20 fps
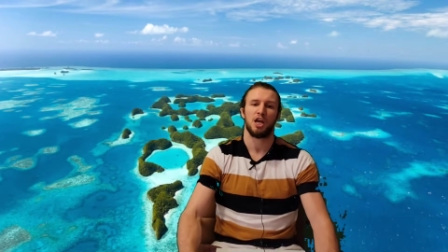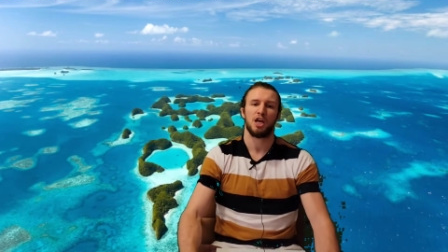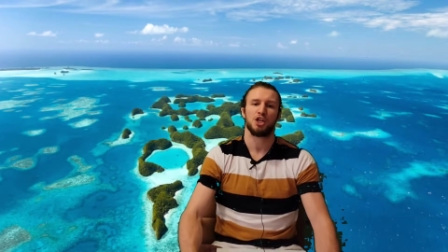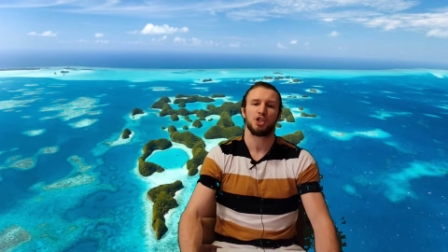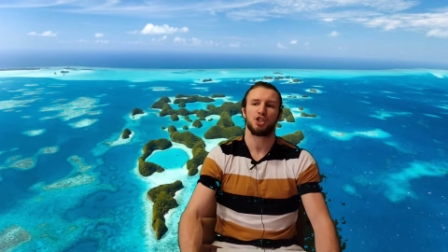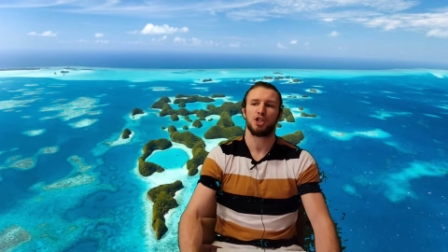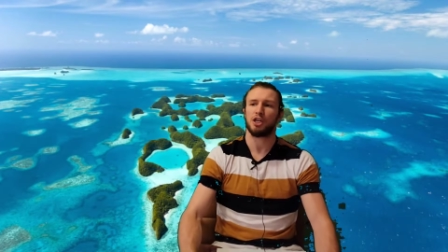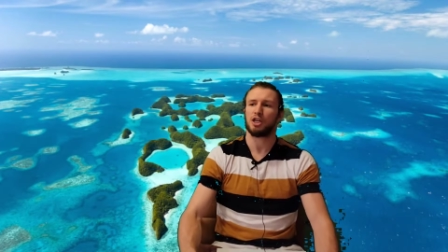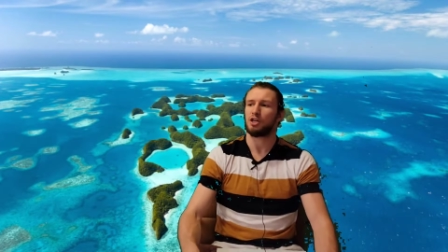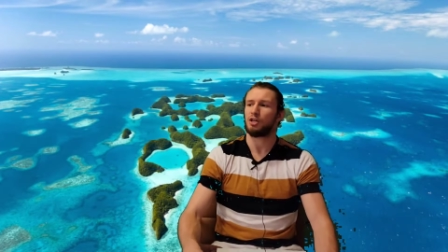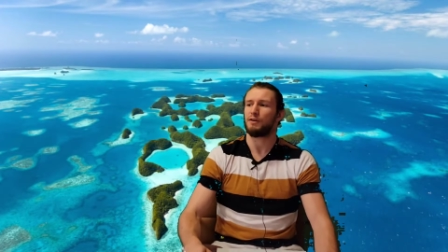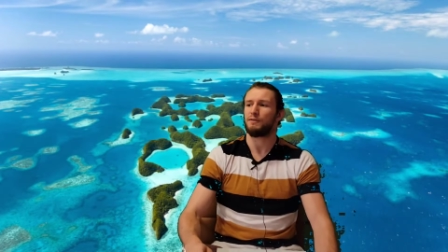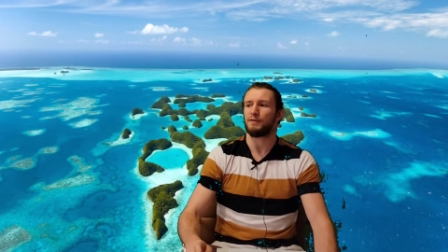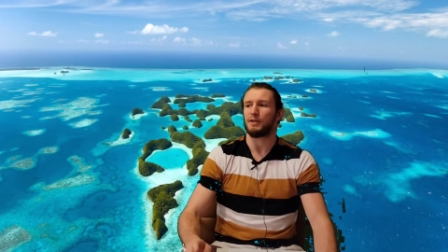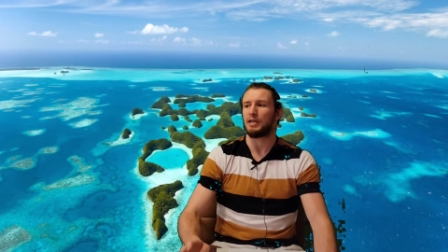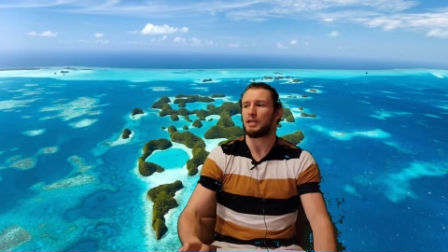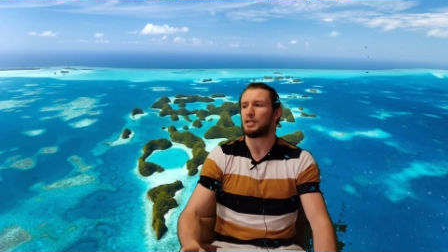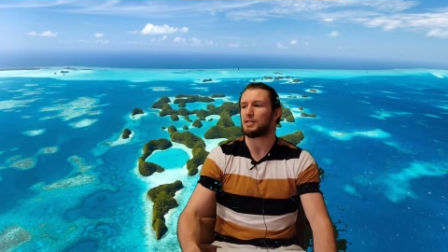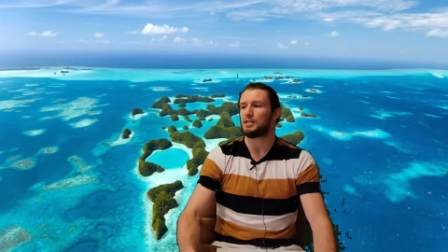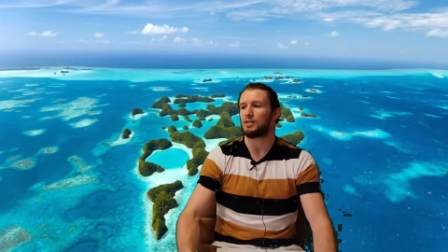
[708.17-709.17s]
She could have
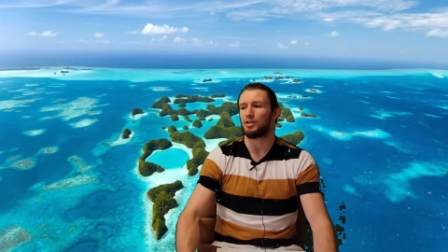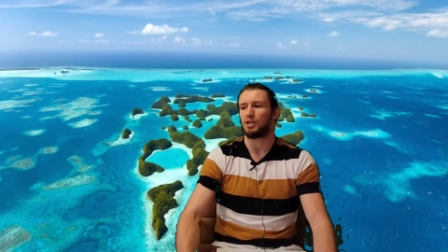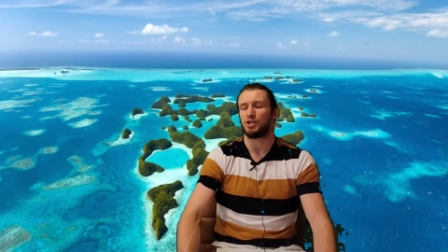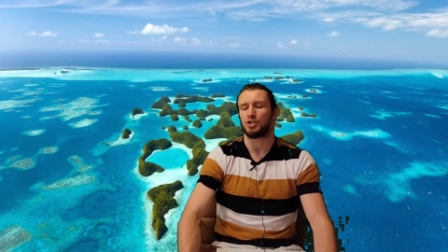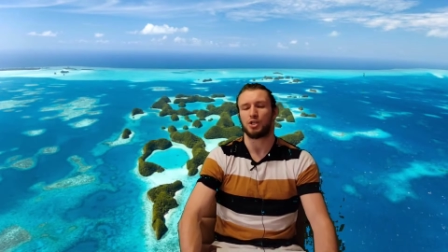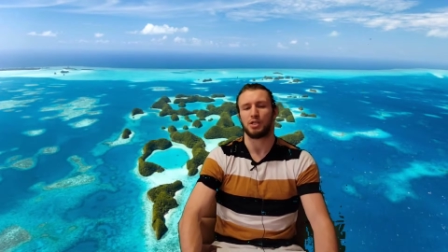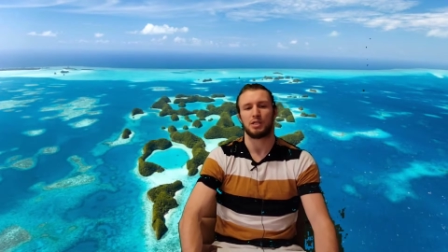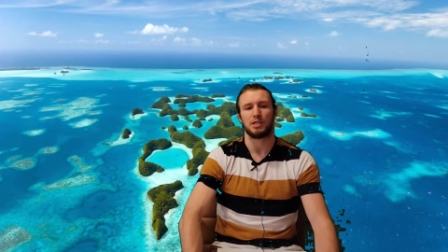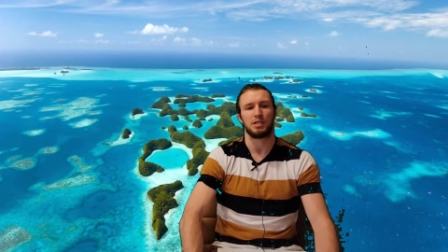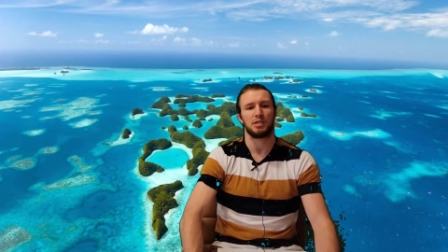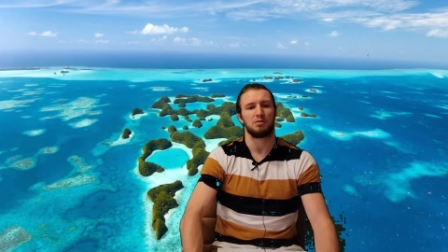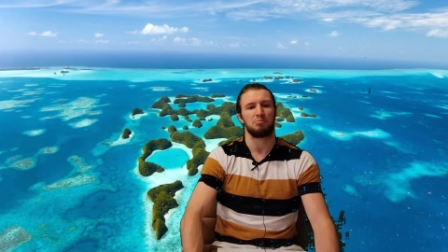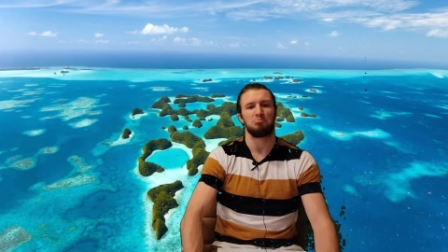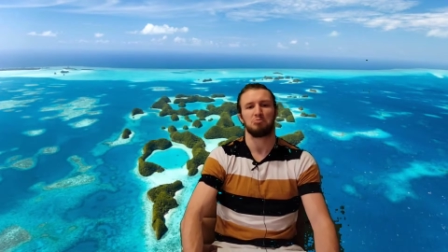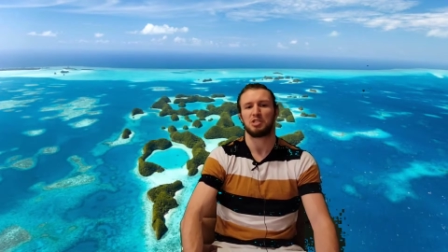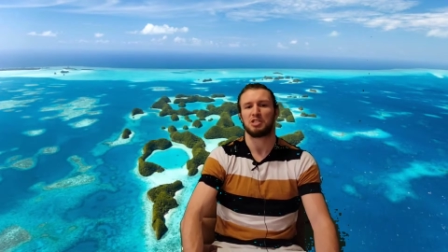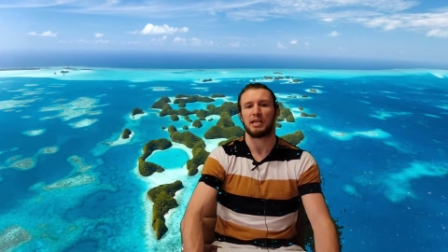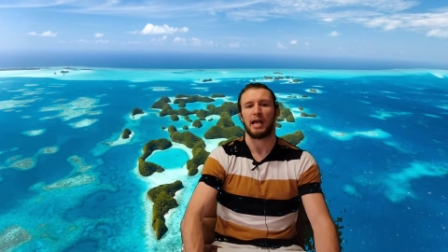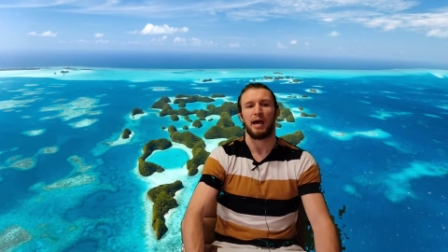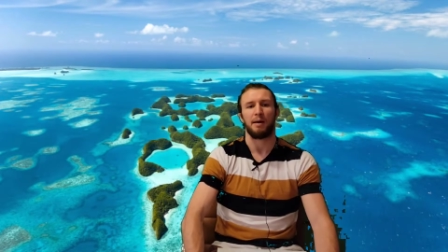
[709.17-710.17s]
easily just
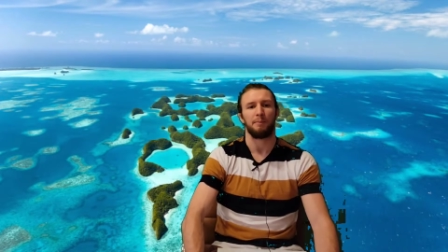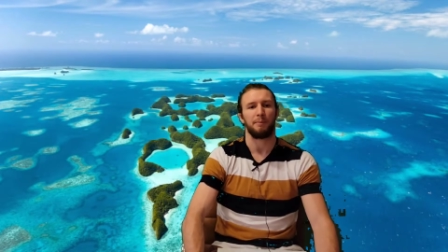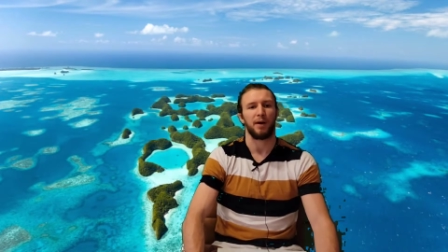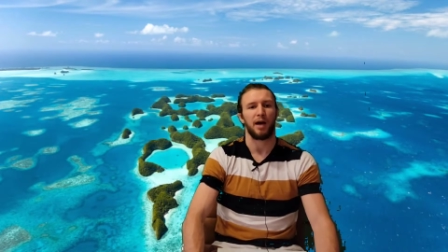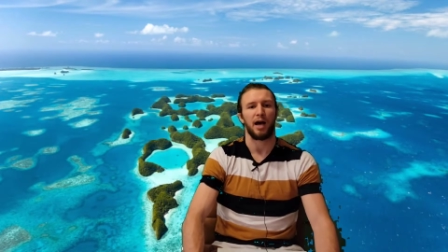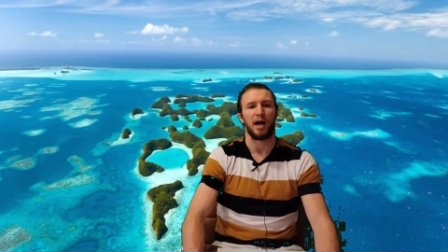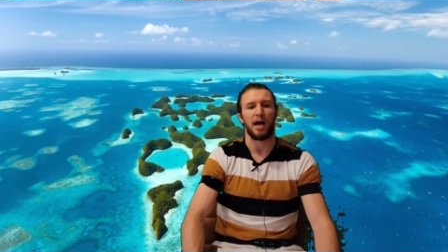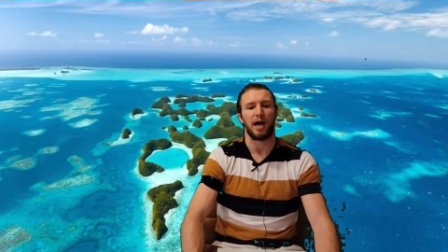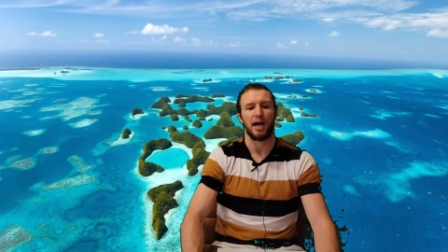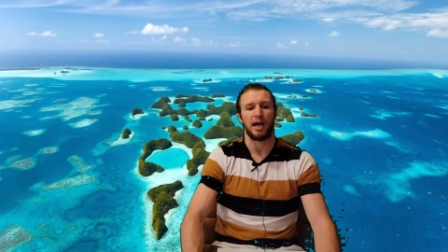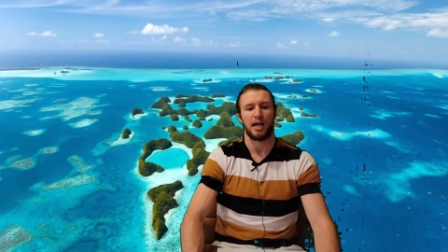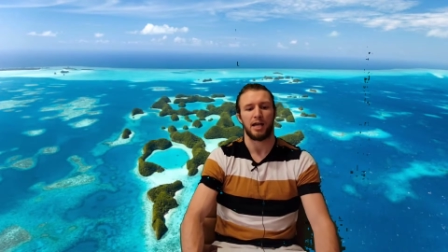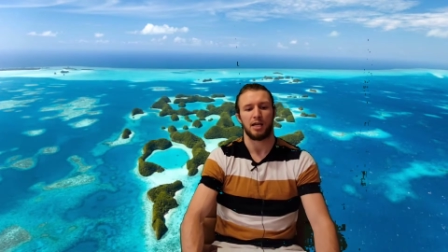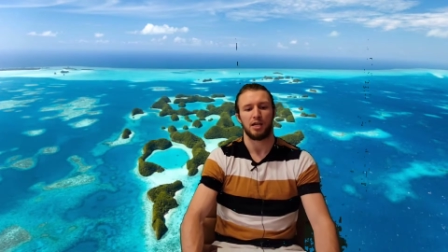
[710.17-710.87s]
sat by,